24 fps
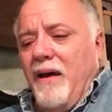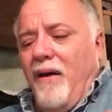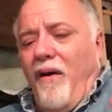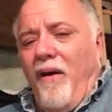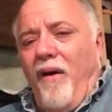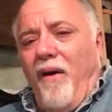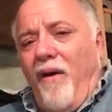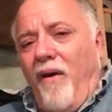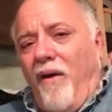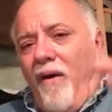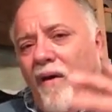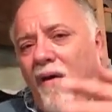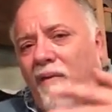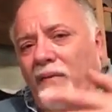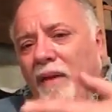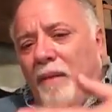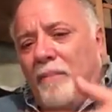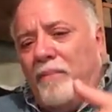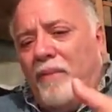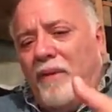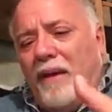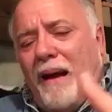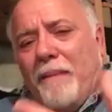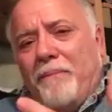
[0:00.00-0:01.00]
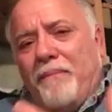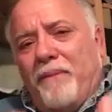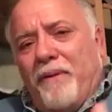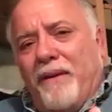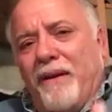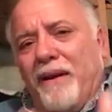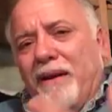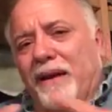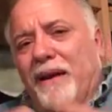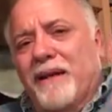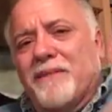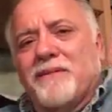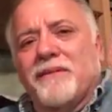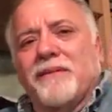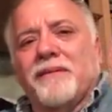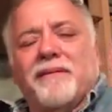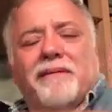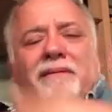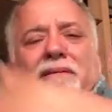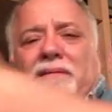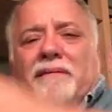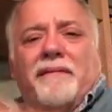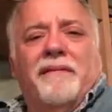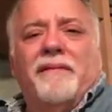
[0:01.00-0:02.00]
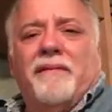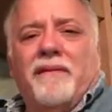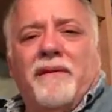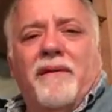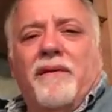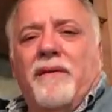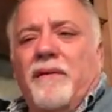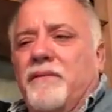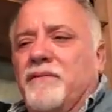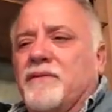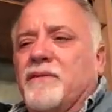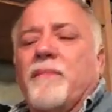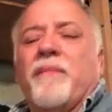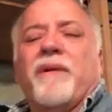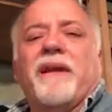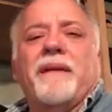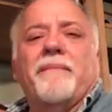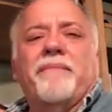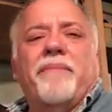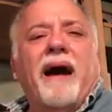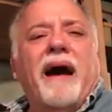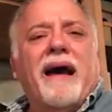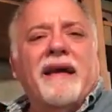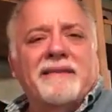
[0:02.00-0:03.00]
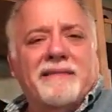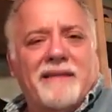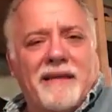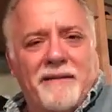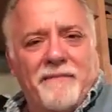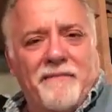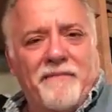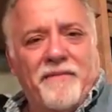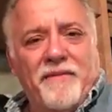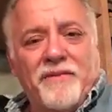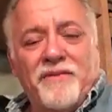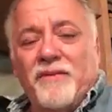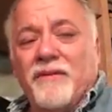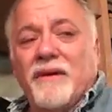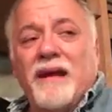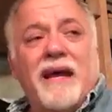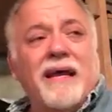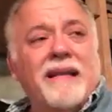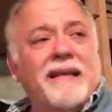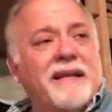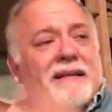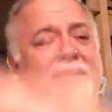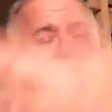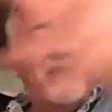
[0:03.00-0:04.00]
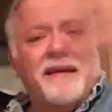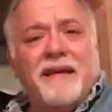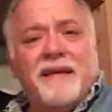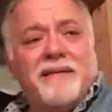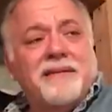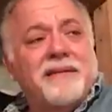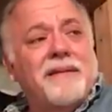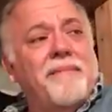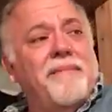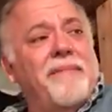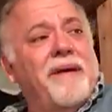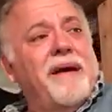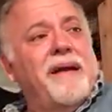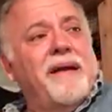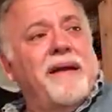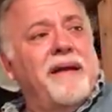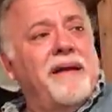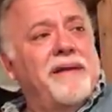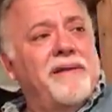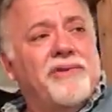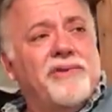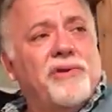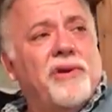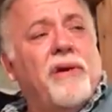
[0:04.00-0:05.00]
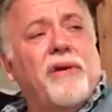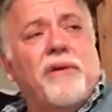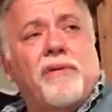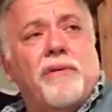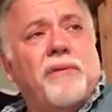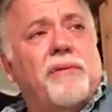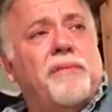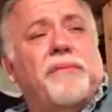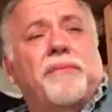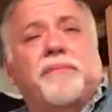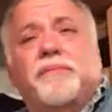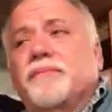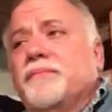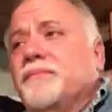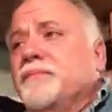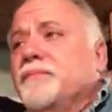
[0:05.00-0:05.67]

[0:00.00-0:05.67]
All the property gets, somebody buys it. So now let's say somebody, Joe